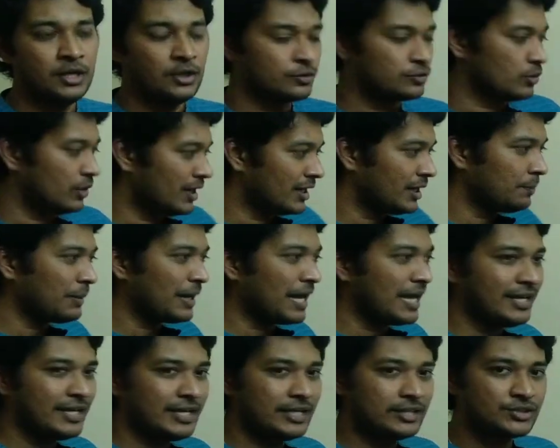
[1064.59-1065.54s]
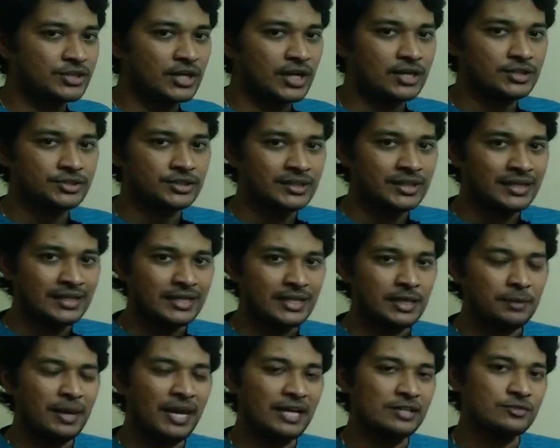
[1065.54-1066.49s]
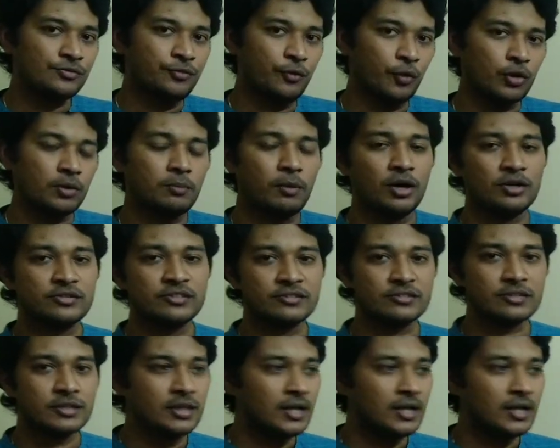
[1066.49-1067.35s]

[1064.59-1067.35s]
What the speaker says: So under planning in charge, he makes 4 bosses.